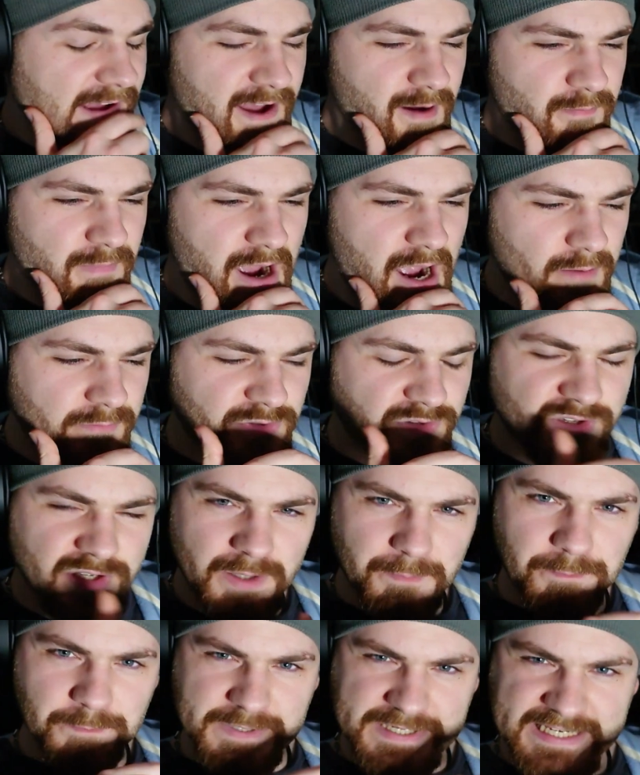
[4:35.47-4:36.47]
I'm just
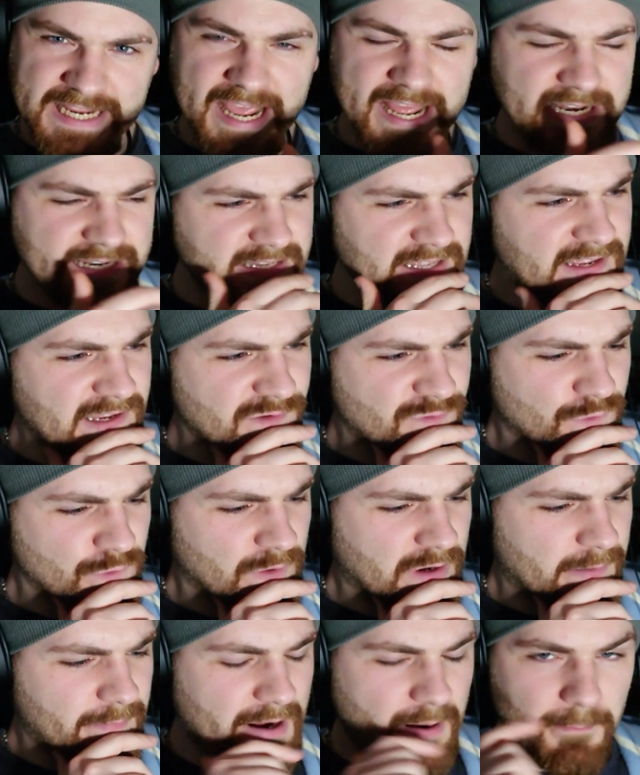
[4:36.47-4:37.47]
going to pretend that he's
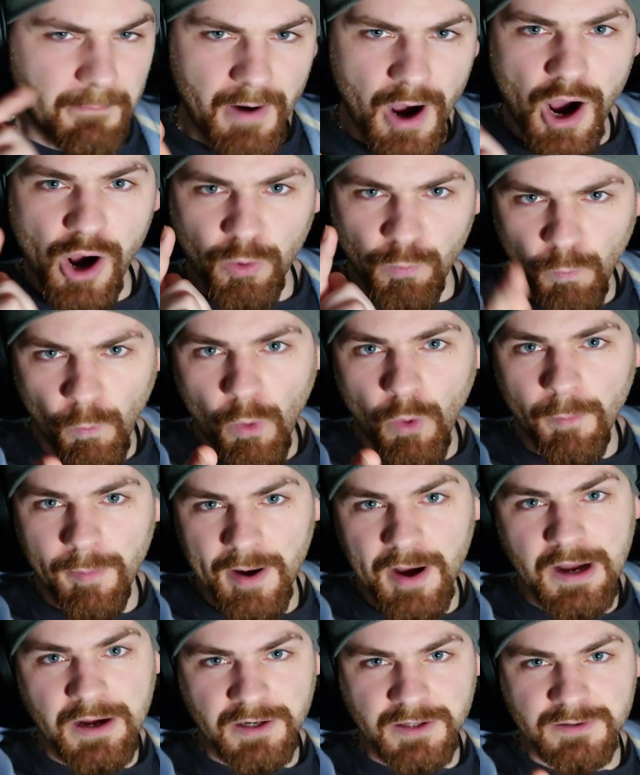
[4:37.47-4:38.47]
talking about Mark
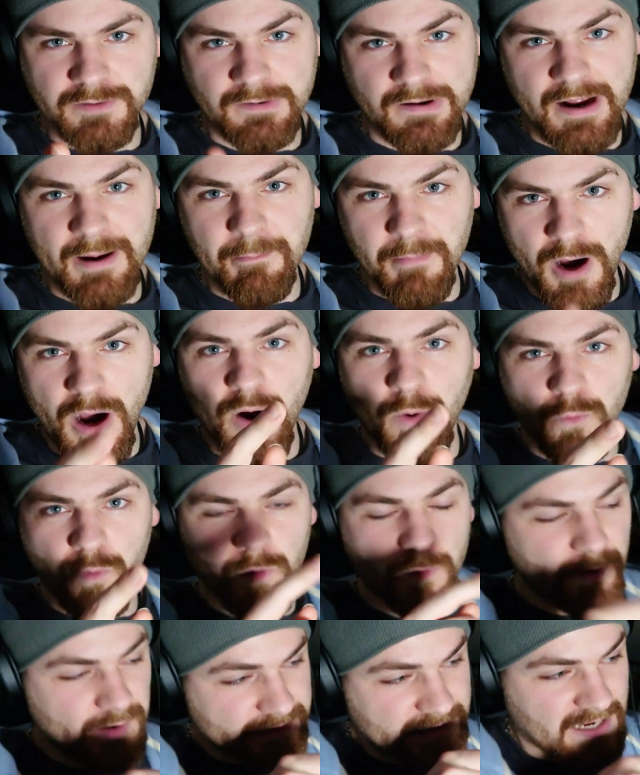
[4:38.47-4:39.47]
Wahlberg, right? Mark
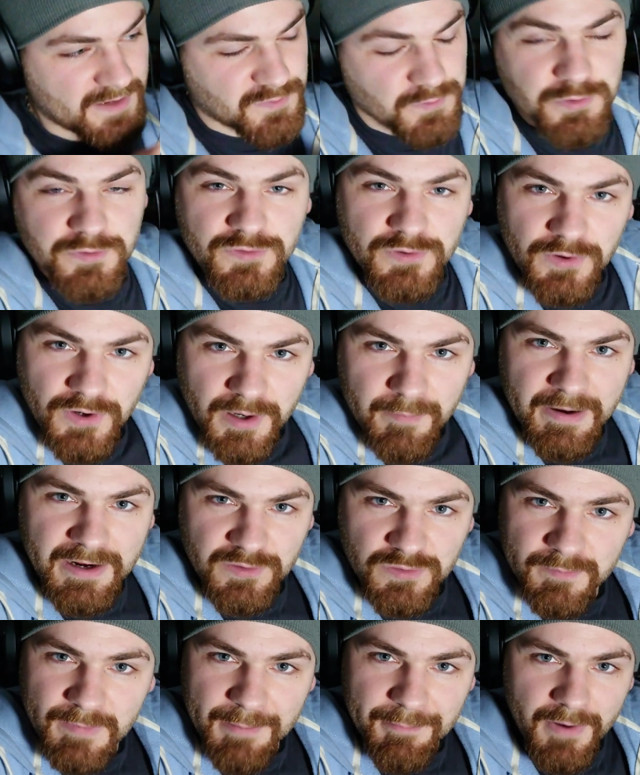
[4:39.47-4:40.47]
Wahlberg. That's who he's talking
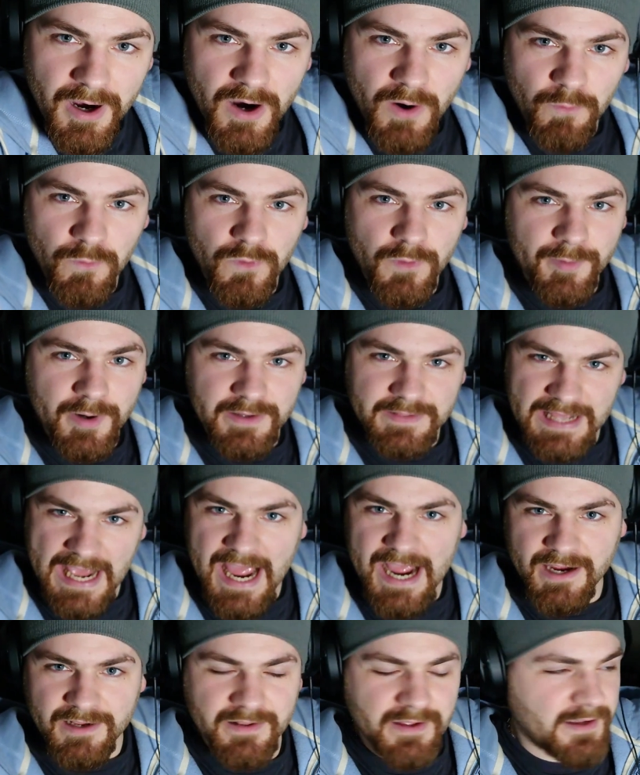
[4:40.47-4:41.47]
about. He's talking about Mark Wahlberg,
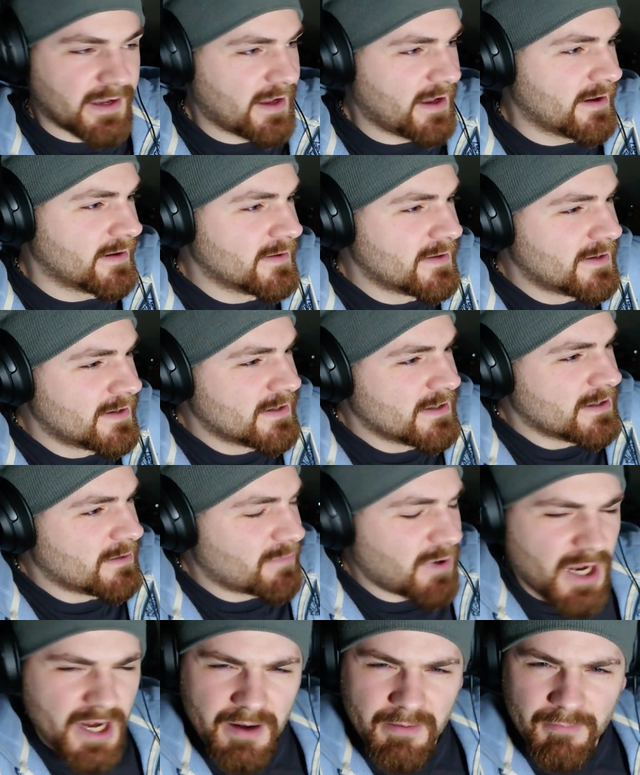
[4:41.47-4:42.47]
the actor, yeah?
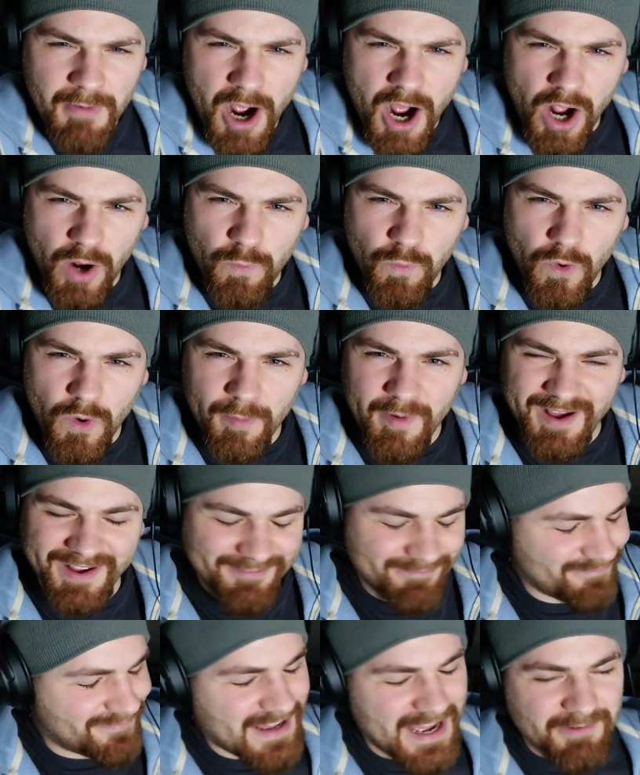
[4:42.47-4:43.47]
Bloody Mark
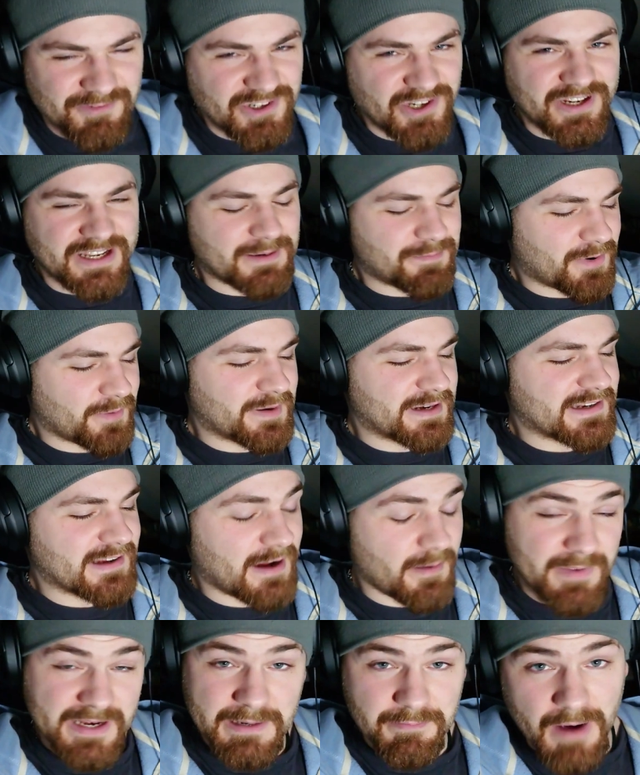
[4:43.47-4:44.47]
Wahlberg. Nah, I'm joking. He probably...
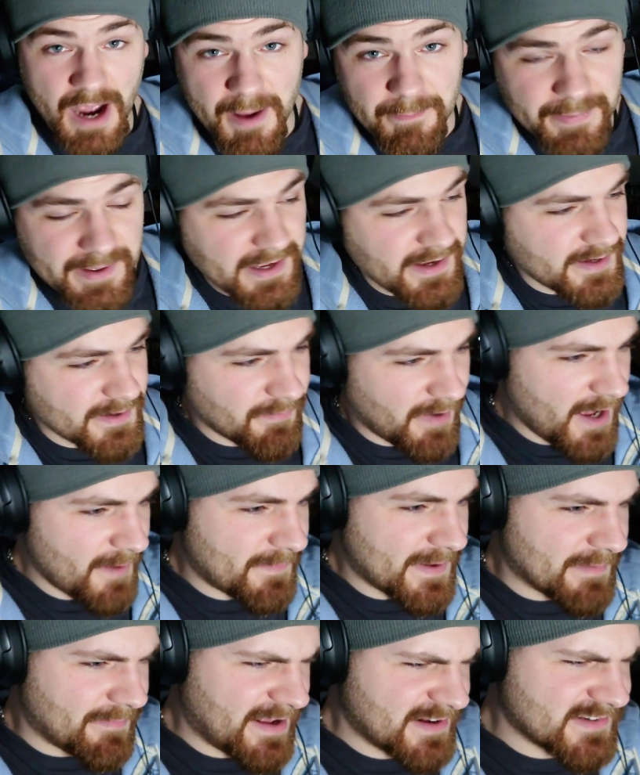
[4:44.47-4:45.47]
I mean, he might be. He
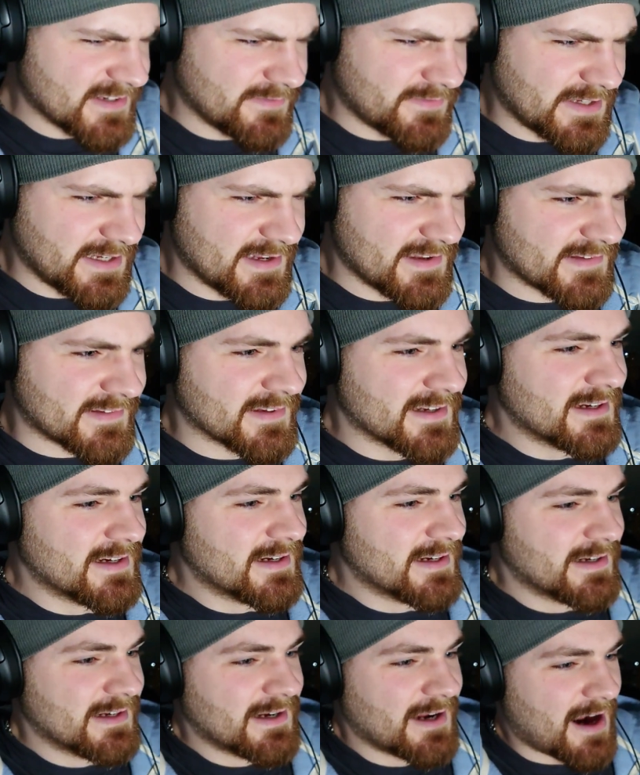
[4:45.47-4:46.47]
might be. Imagine if he is.
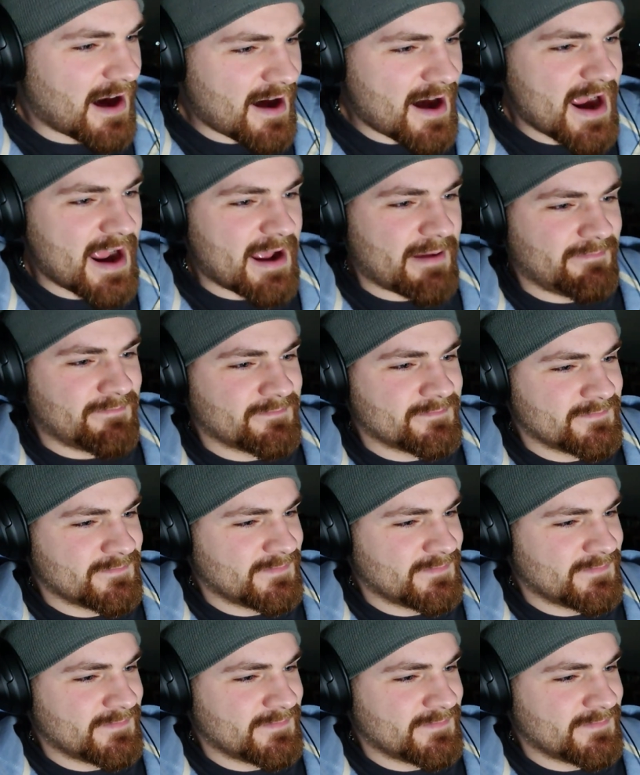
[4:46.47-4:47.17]
All right.